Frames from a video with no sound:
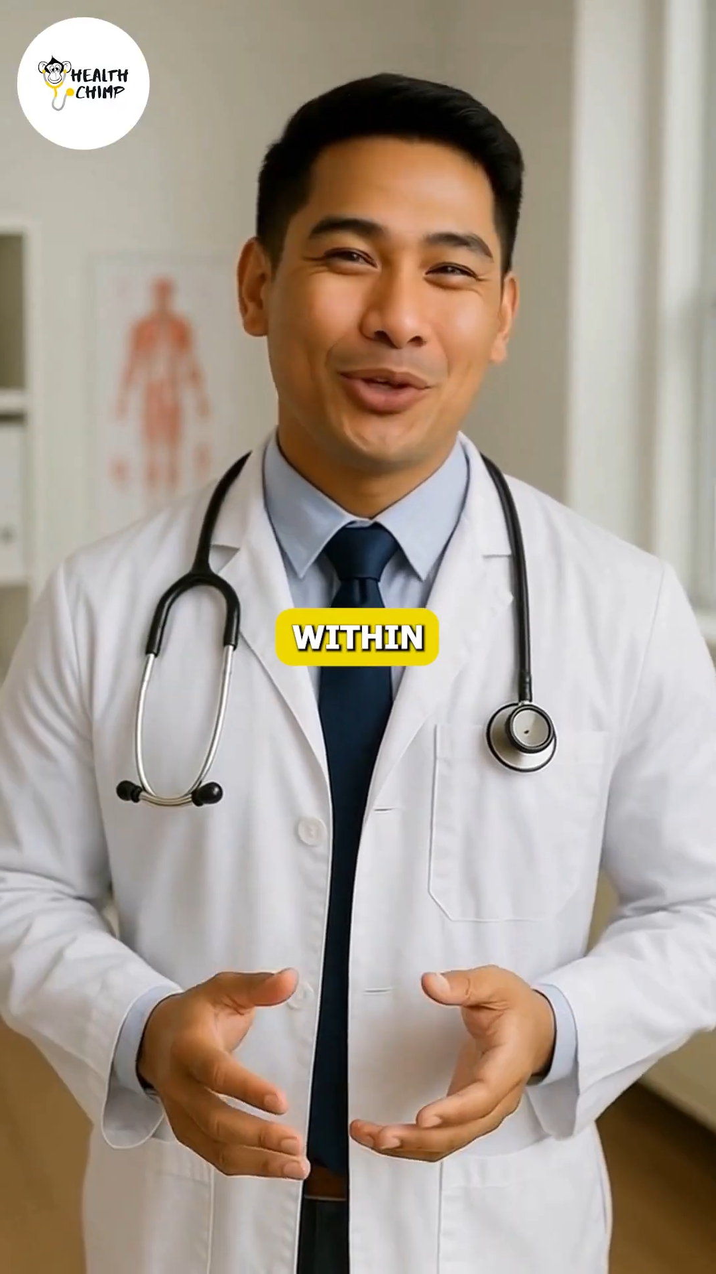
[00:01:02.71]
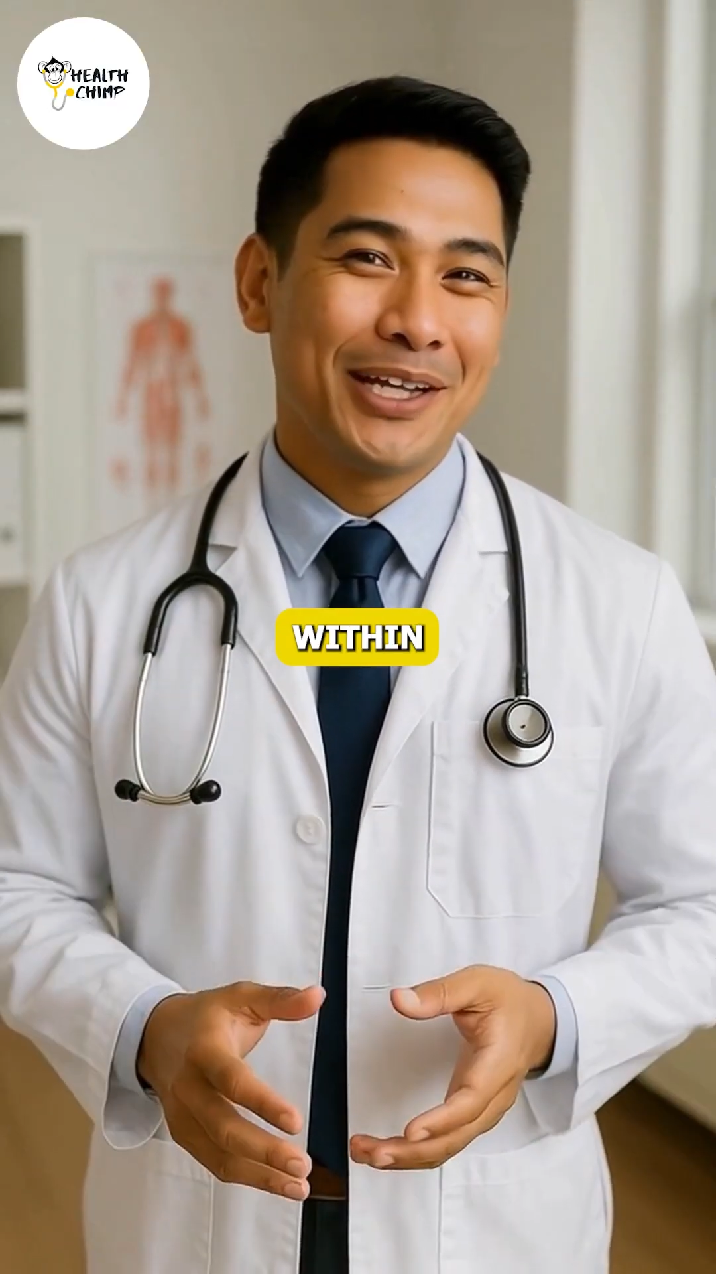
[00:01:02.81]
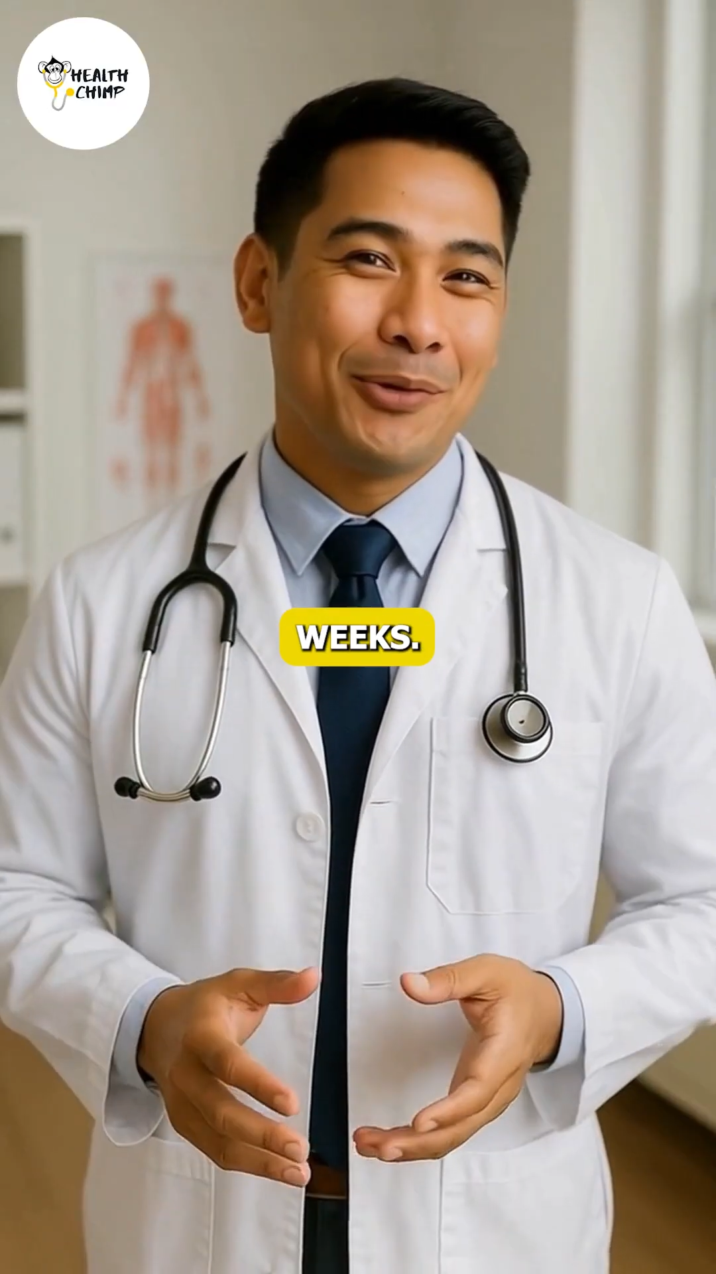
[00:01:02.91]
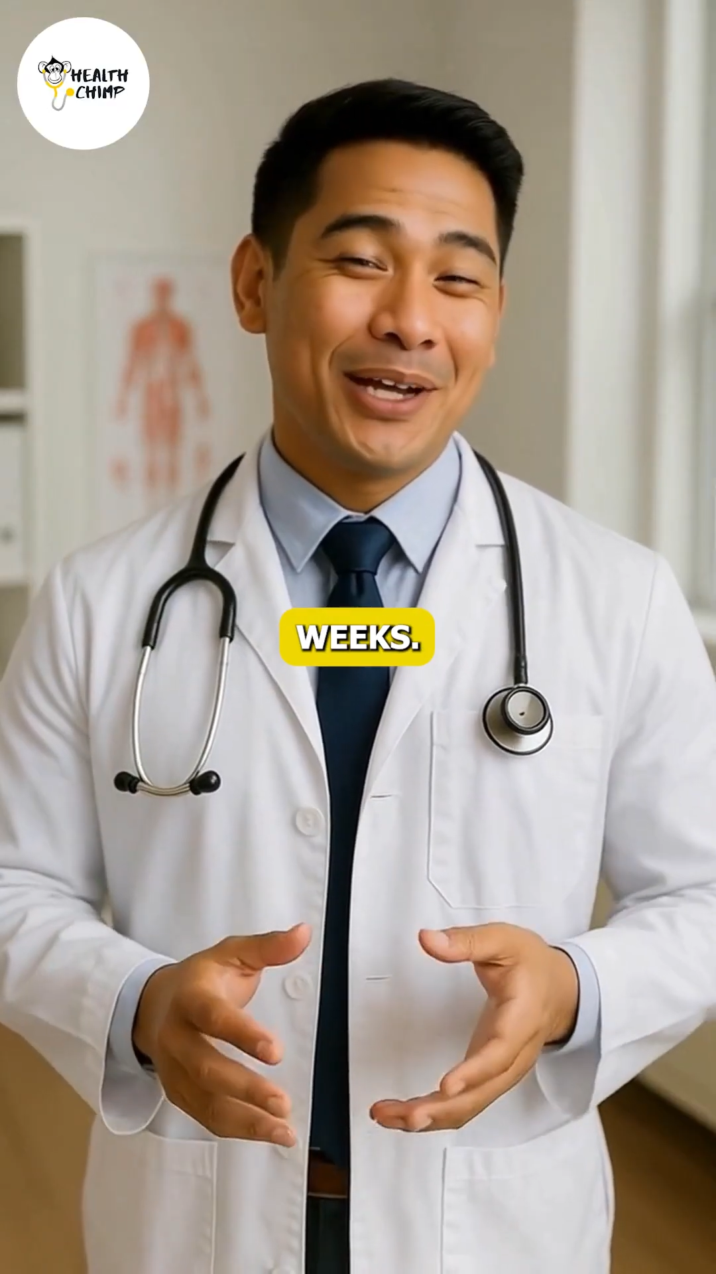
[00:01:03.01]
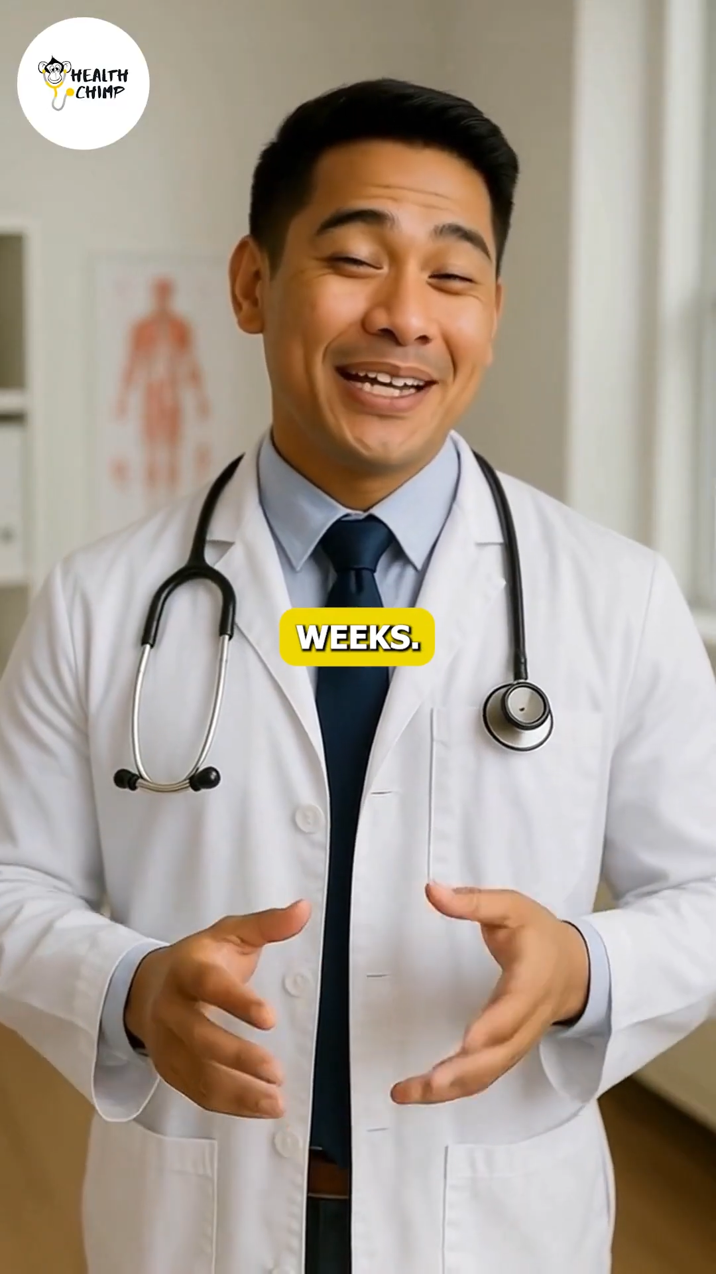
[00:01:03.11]

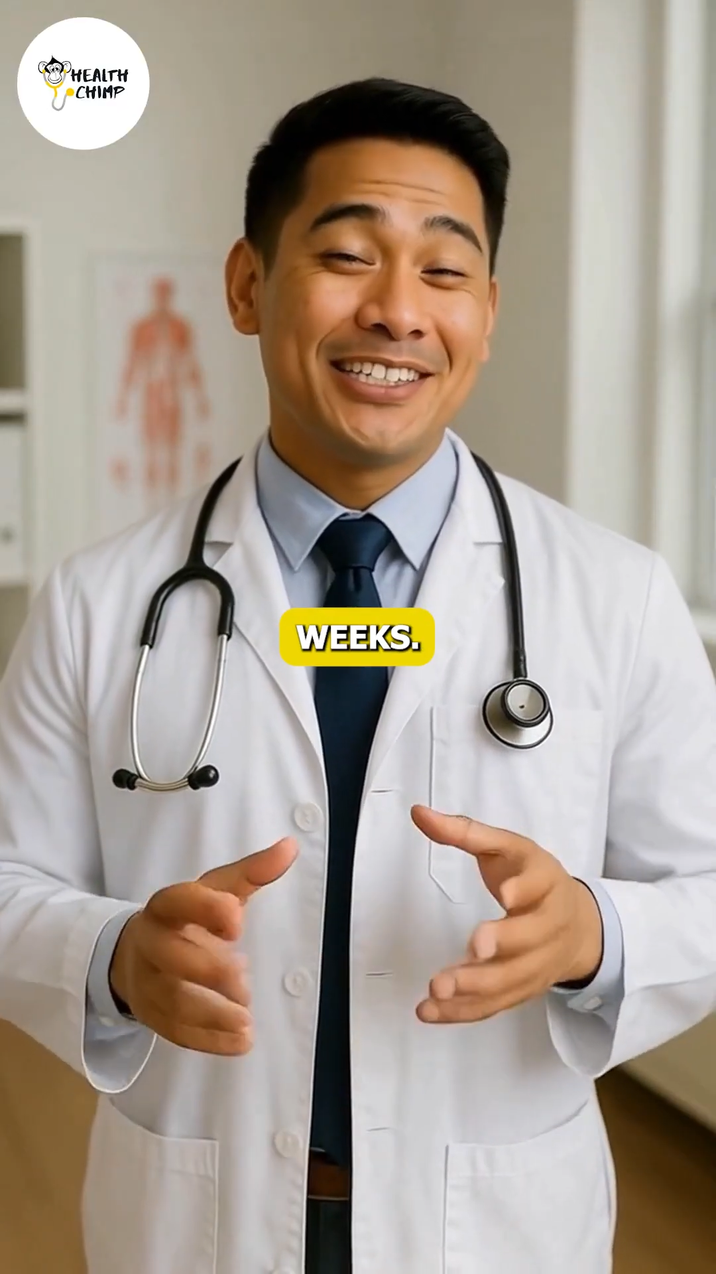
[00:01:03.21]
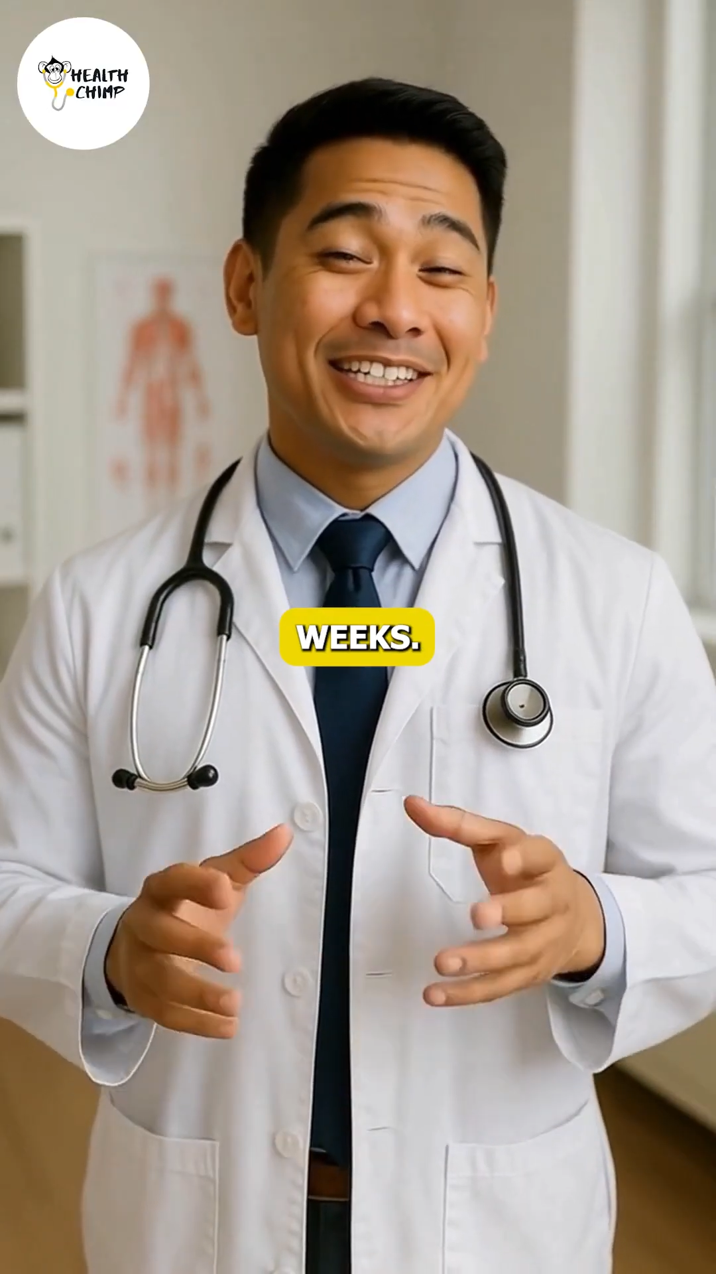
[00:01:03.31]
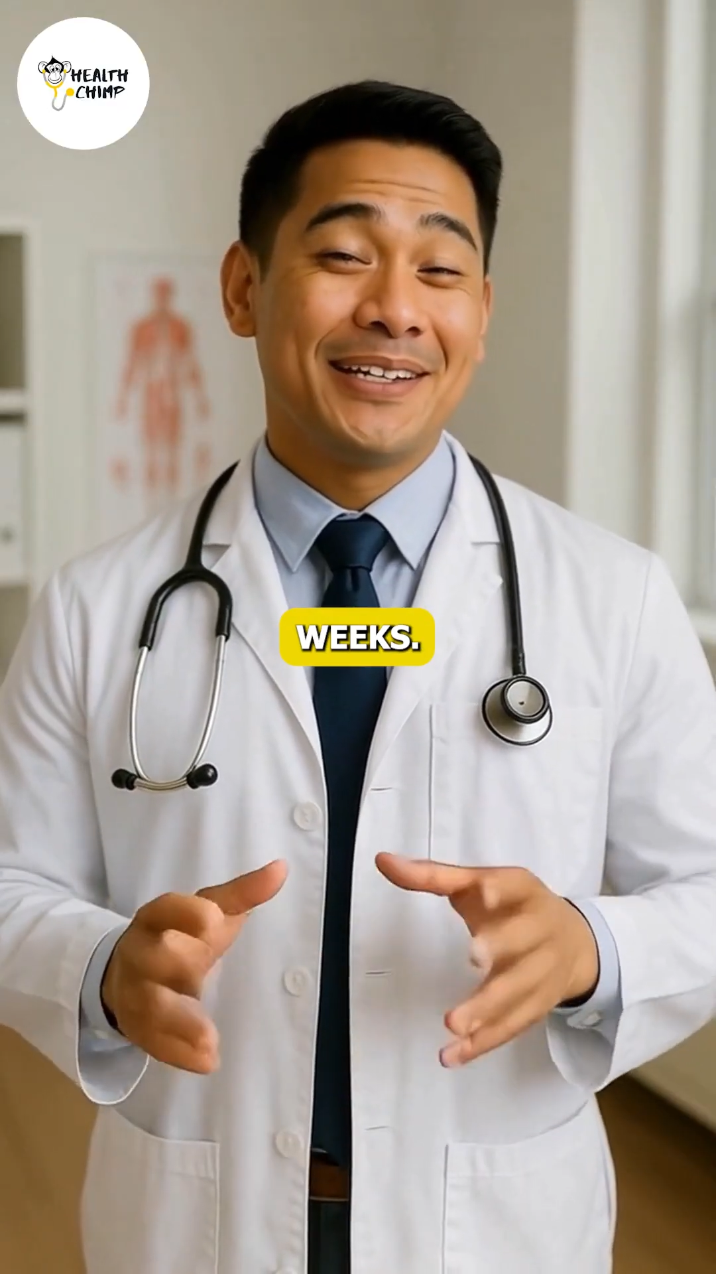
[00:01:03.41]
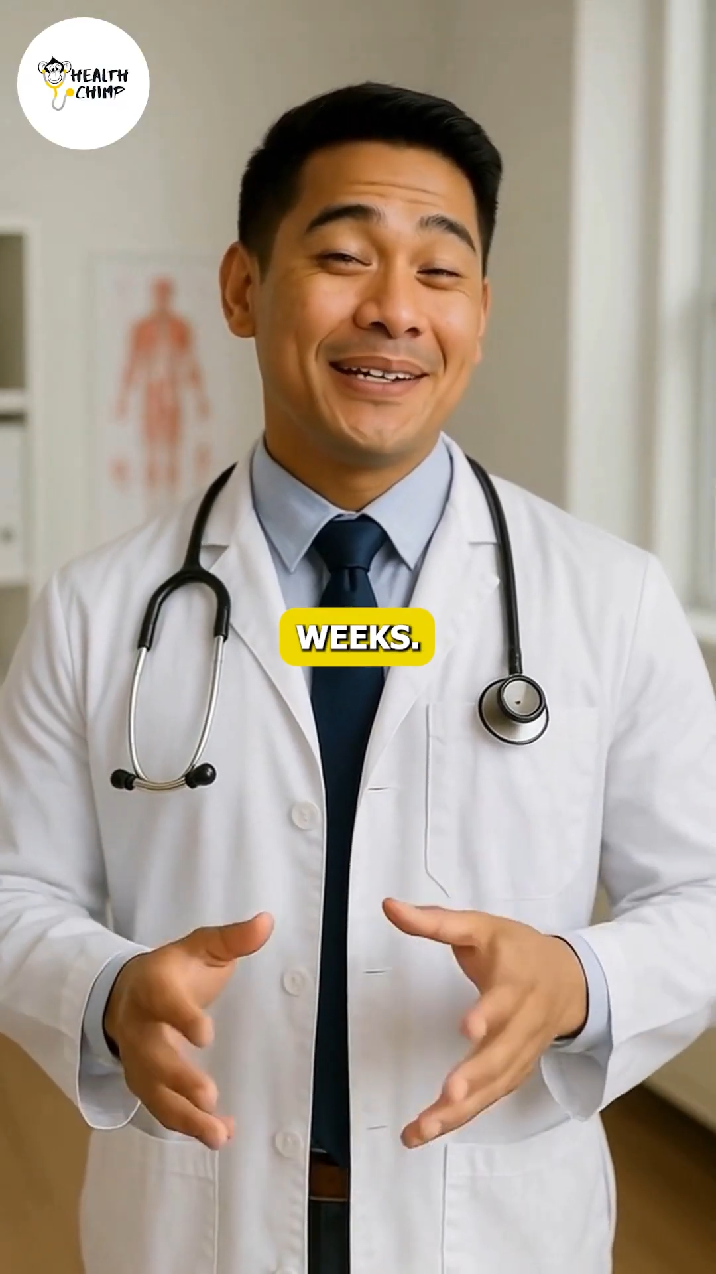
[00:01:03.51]
within weeks.